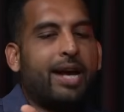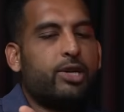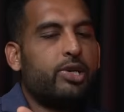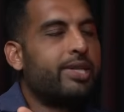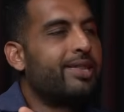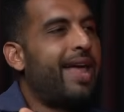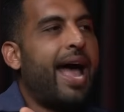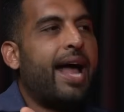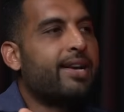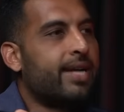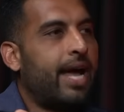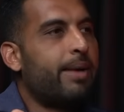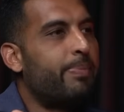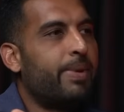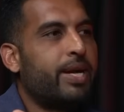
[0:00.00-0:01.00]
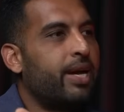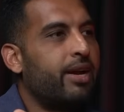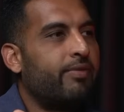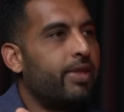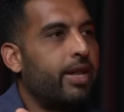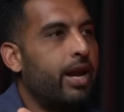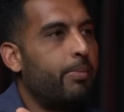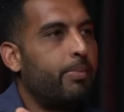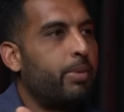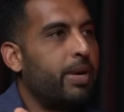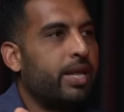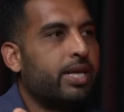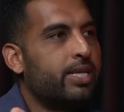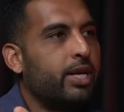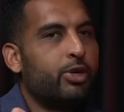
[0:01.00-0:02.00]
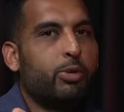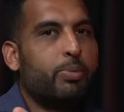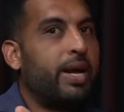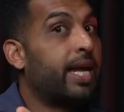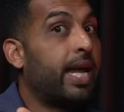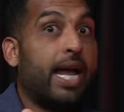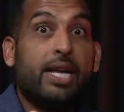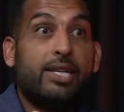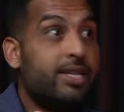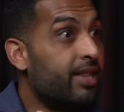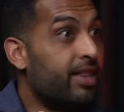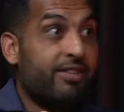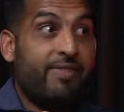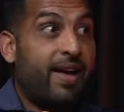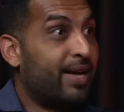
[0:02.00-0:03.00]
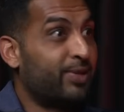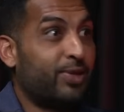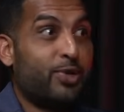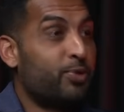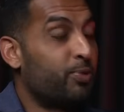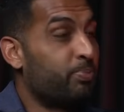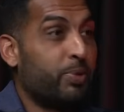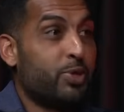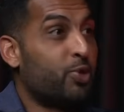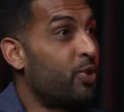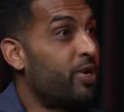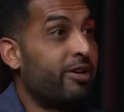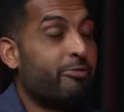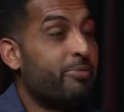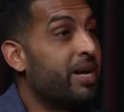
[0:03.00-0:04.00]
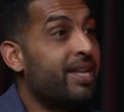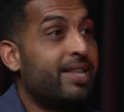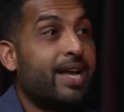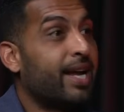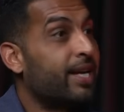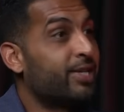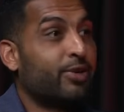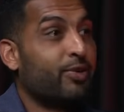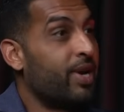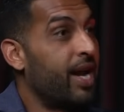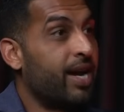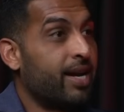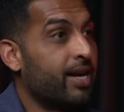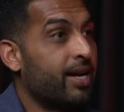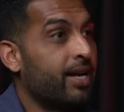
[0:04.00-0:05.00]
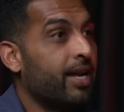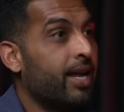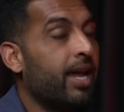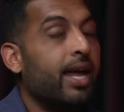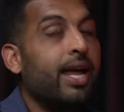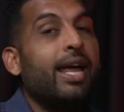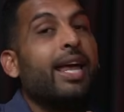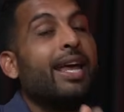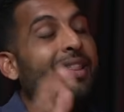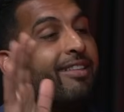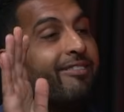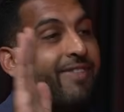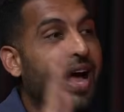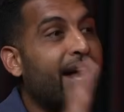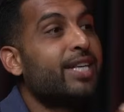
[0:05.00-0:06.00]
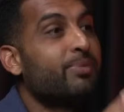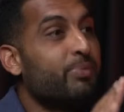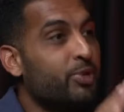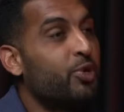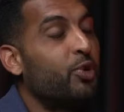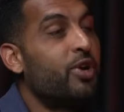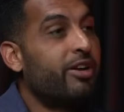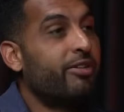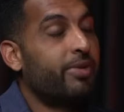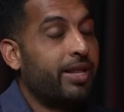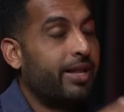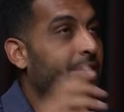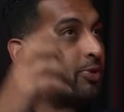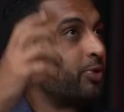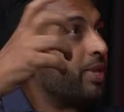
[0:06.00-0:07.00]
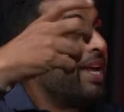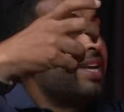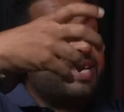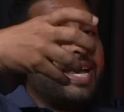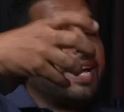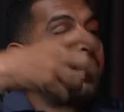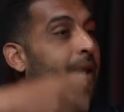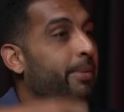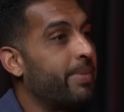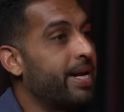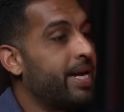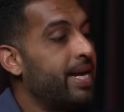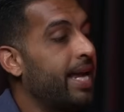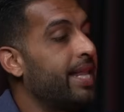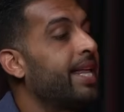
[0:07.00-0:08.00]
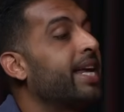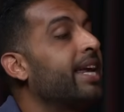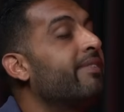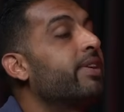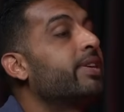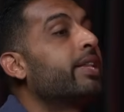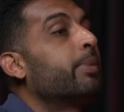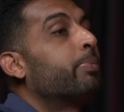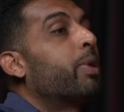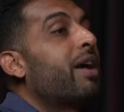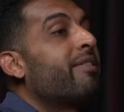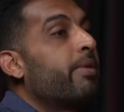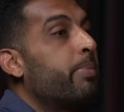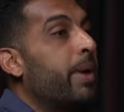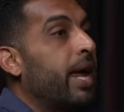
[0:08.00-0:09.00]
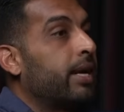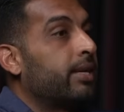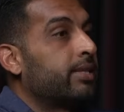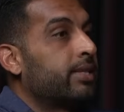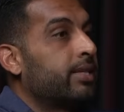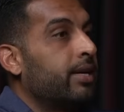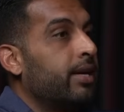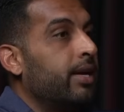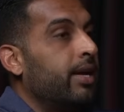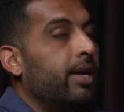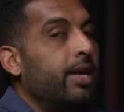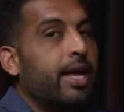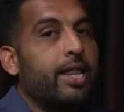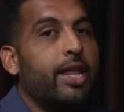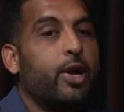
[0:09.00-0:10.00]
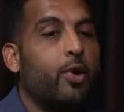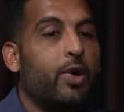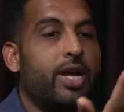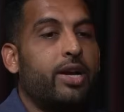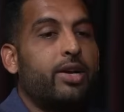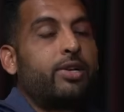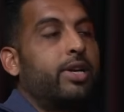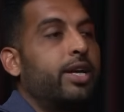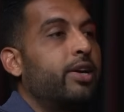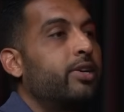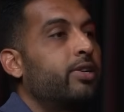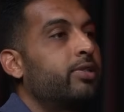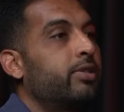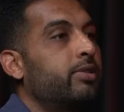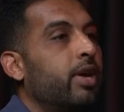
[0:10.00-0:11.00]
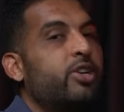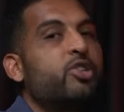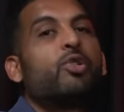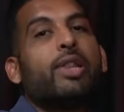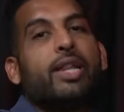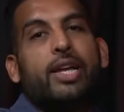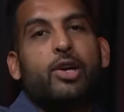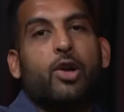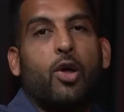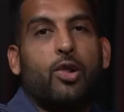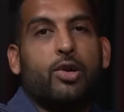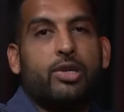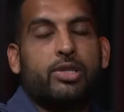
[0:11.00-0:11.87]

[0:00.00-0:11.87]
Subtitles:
But actually, that typing in of the number by the central bank isn't the vast majority of money that gets created. The vast majority of so they take that money and they give it to the private banks, and they go, here's $1 trillion.